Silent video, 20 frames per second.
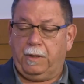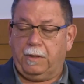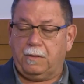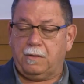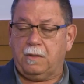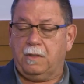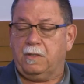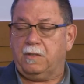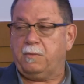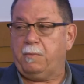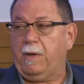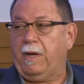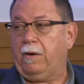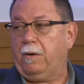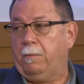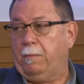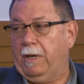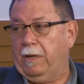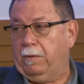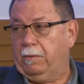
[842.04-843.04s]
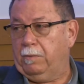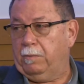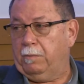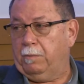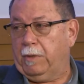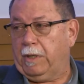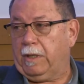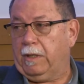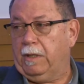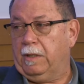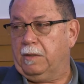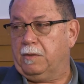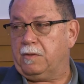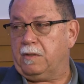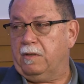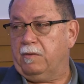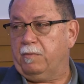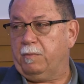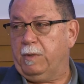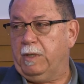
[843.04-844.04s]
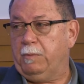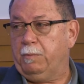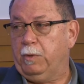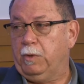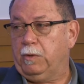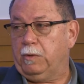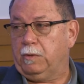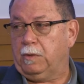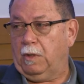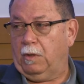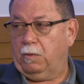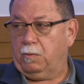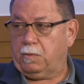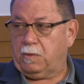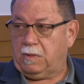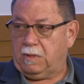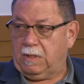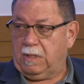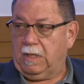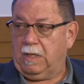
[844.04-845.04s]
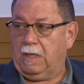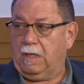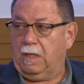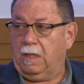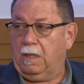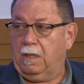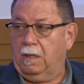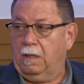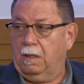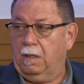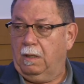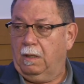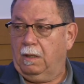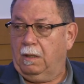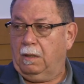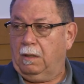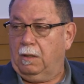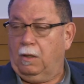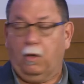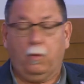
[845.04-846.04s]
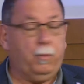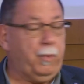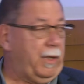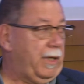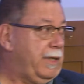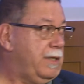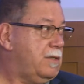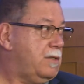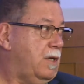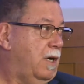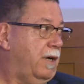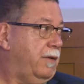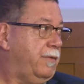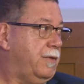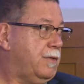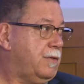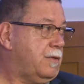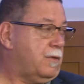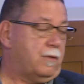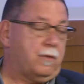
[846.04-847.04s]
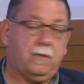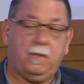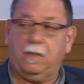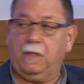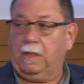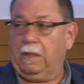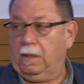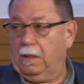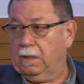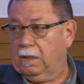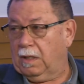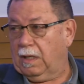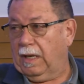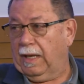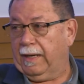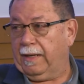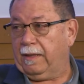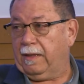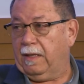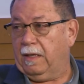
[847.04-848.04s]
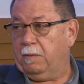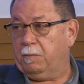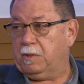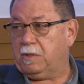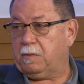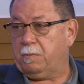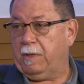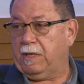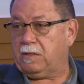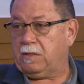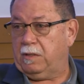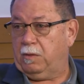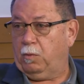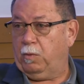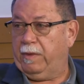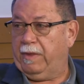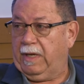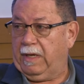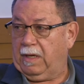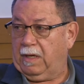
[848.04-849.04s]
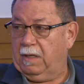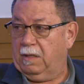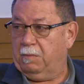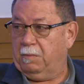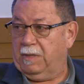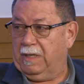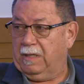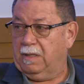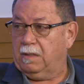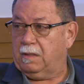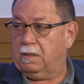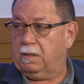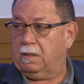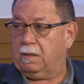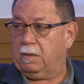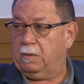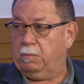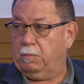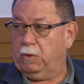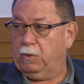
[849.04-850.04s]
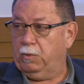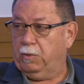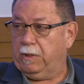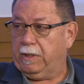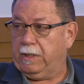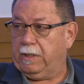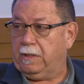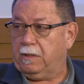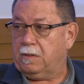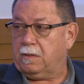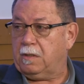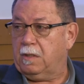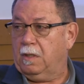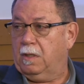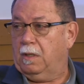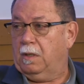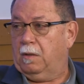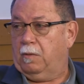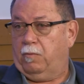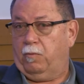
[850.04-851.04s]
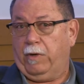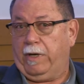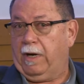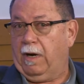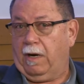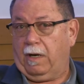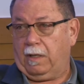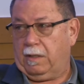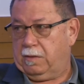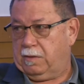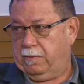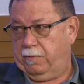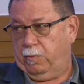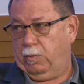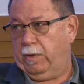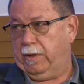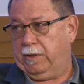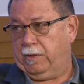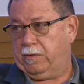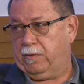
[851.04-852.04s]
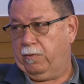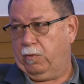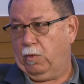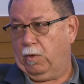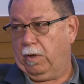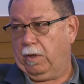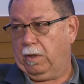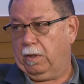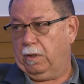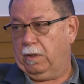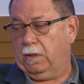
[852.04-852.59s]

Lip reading: it's paramount, because if people don't see, police officers that look like them, especially when they come into the communities, regardless of what it's for,